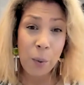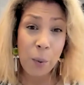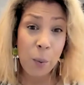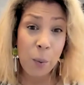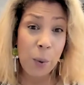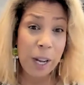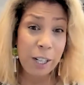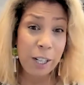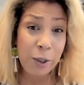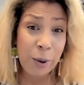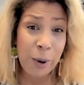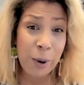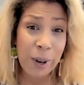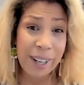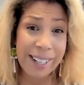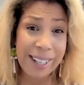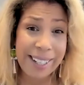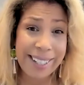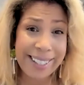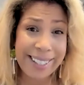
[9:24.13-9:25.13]
which
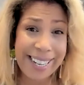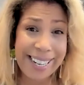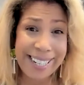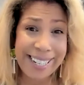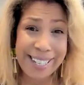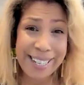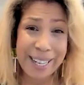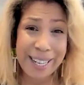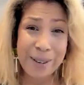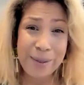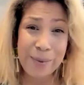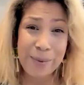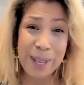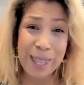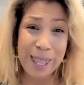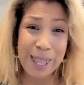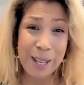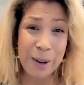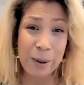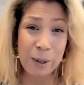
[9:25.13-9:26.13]
organization
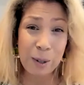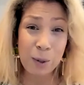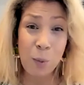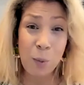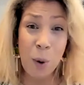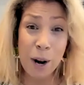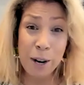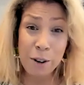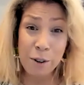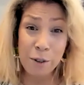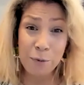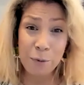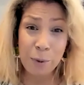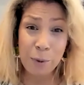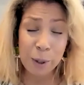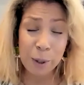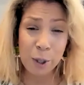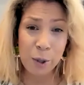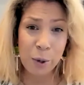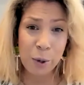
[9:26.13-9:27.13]
with those
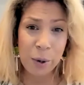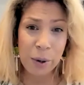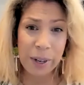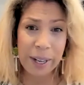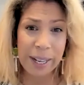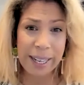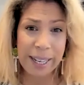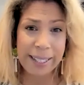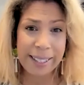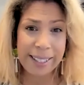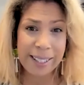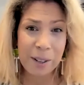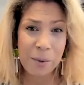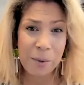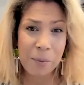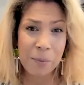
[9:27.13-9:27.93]
wonderful stories